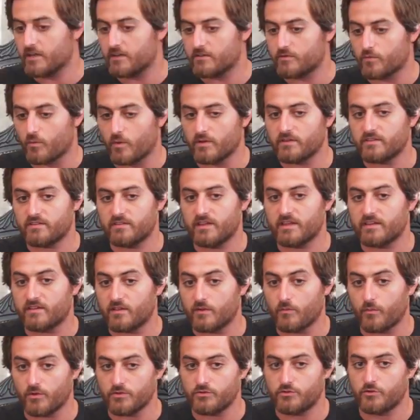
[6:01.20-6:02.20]
because once
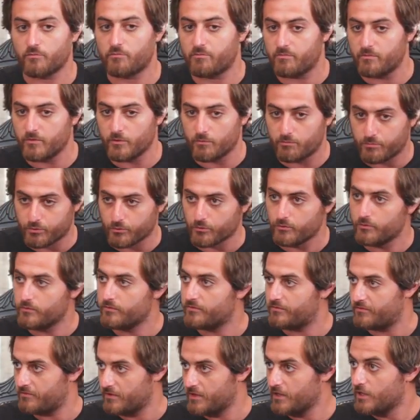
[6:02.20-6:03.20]
you
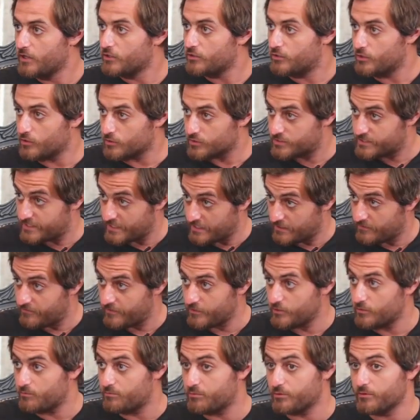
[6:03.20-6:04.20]
prove to
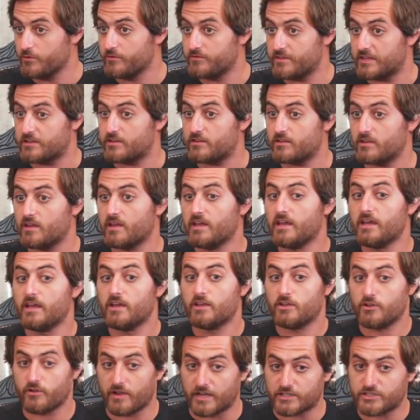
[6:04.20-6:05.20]
yourself and you prove that
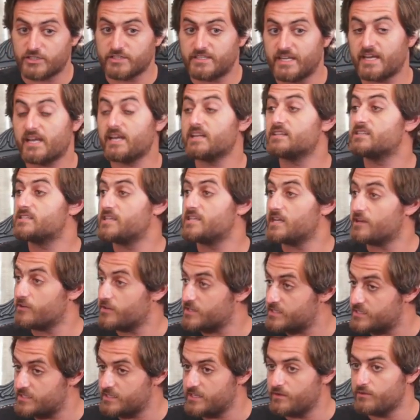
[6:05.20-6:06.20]
you're actually taking it
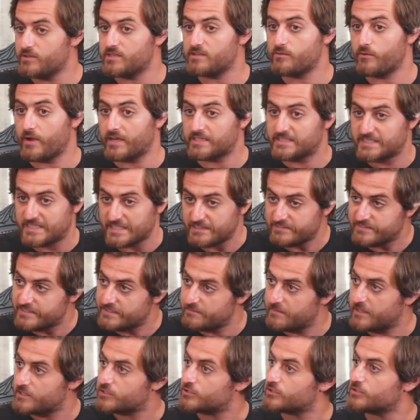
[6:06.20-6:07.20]
seriously with the right
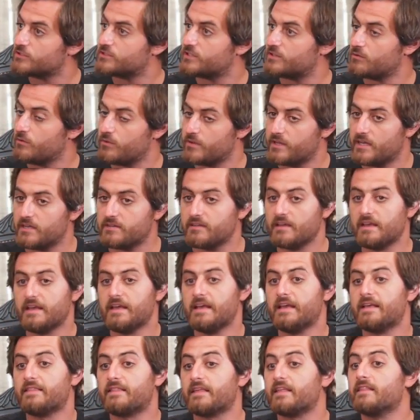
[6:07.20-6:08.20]
safety measures and all that,
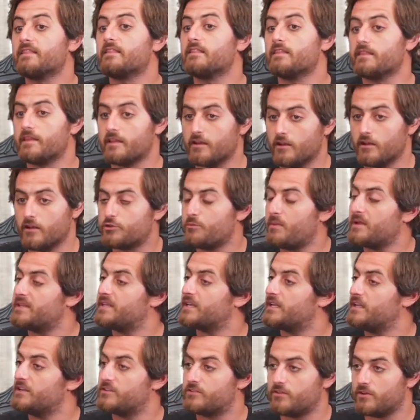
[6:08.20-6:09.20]
then they'll
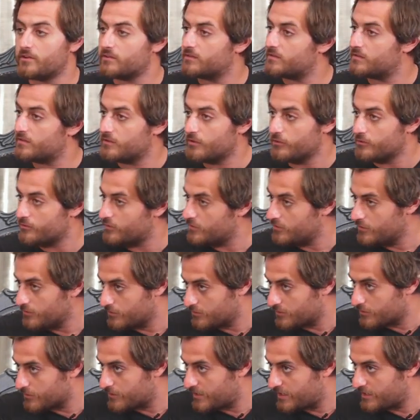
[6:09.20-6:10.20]
automatically start, you're
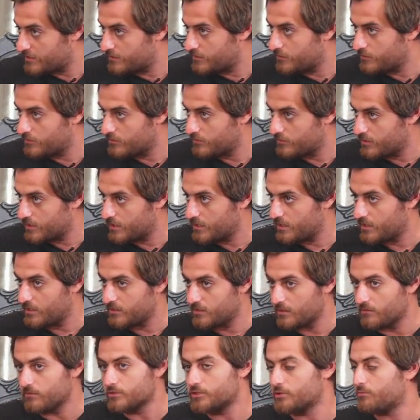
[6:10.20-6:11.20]
their kid, you know,
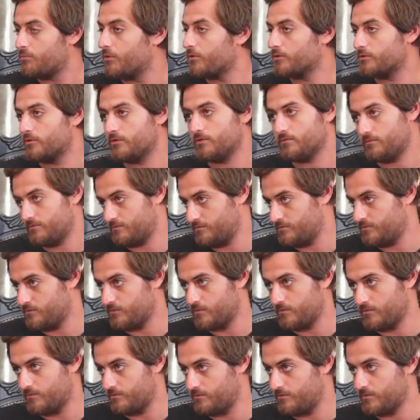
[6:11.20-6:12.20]
they will support you,
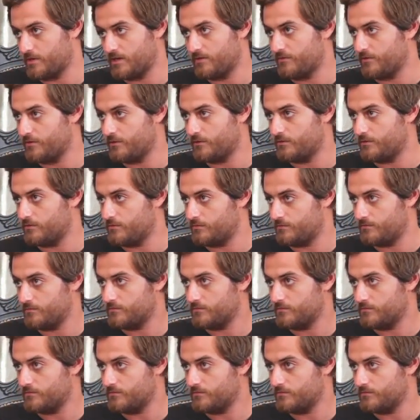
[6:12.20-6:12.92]
whatever you do.